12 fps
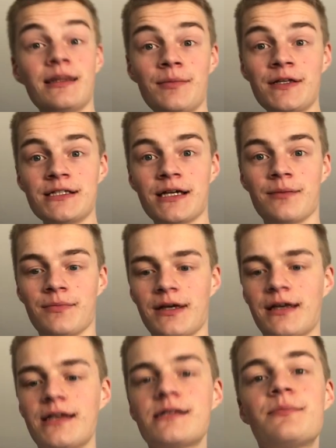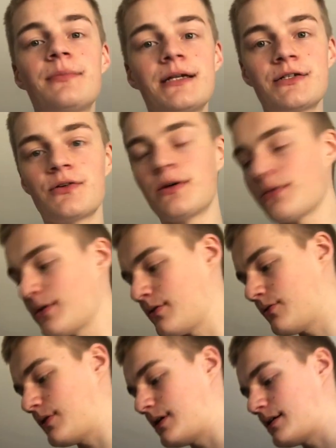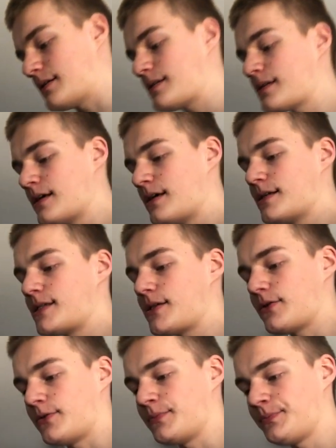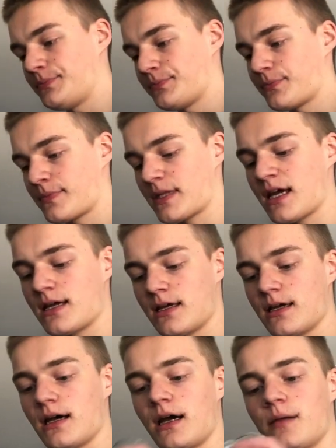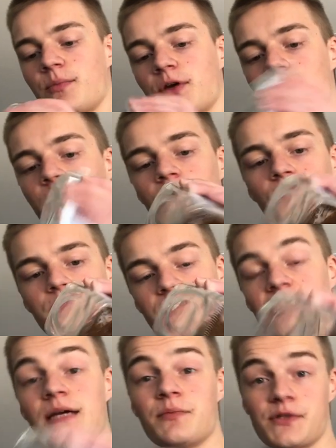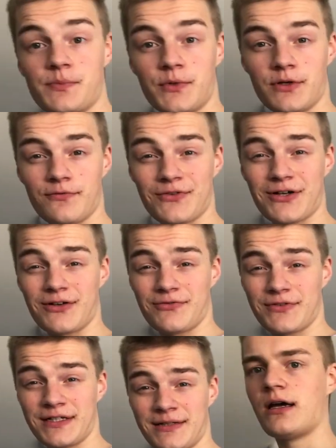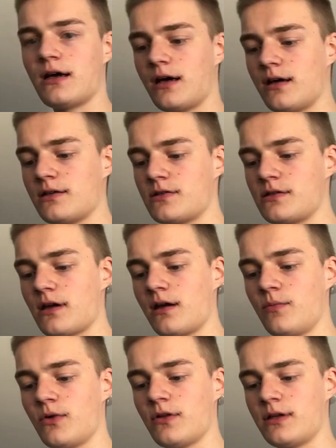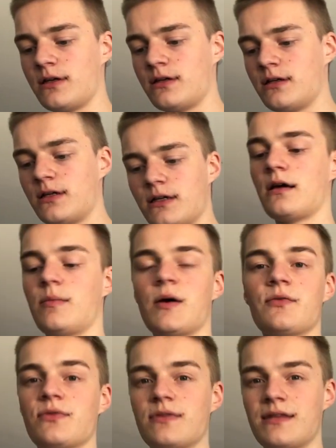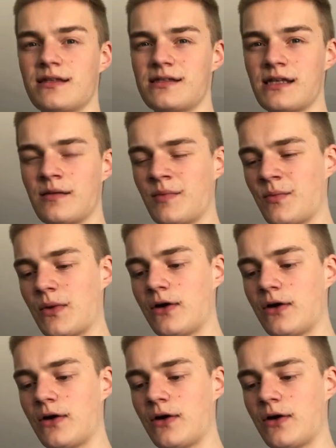meantime, I guess measure out the ingredients. So, I put about a tablespoon of coffee. I just eyeball it. About the same amount